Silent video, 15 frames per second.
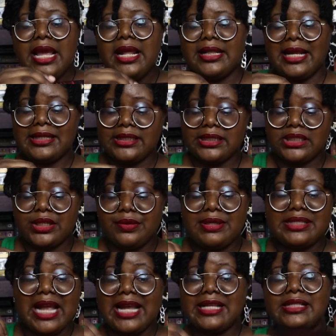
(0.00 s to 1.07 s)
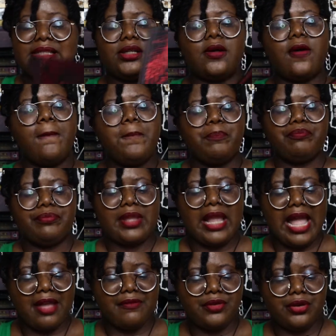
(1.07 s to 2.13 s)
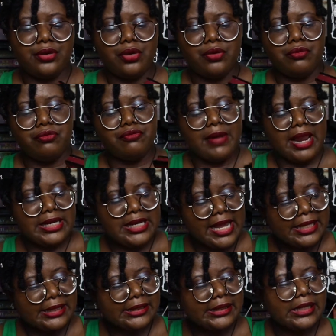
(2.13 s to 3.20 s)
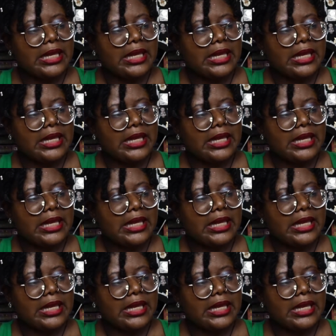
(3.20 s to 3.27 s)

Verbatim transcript: That's a series I still haven't read yet.